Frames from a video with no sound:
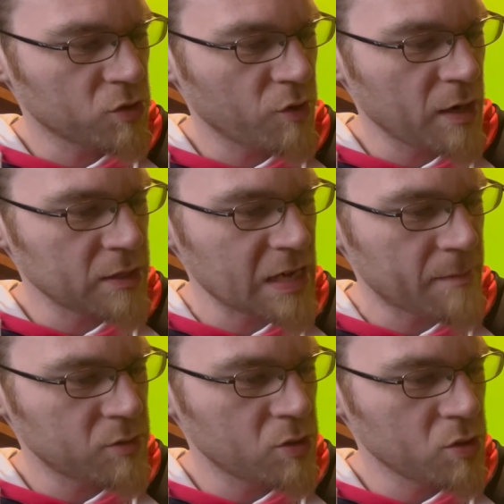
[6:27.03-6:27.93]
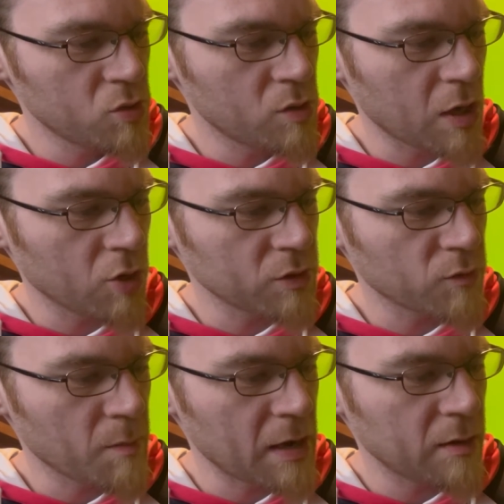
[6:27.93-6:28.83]
create a tapped 2/2 colorless
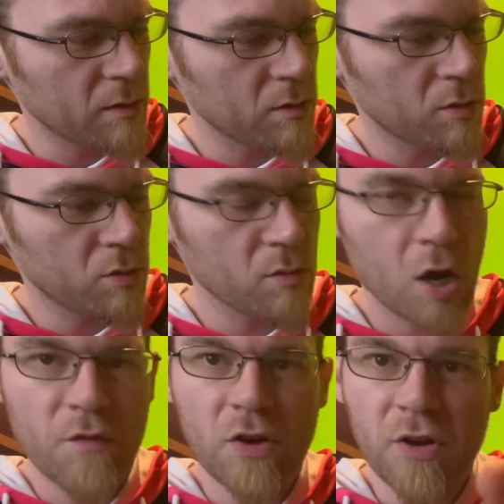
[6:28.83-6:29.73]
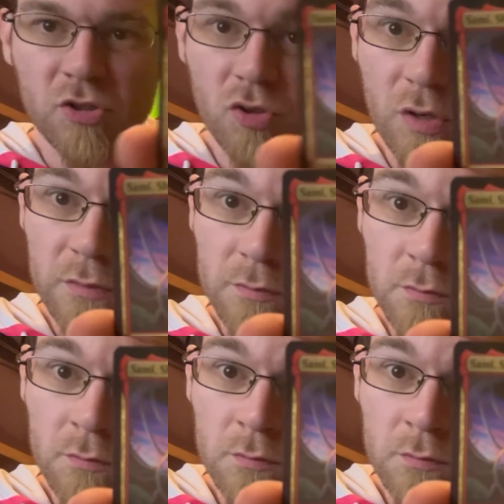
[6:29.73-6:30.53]
robot artifact creature token.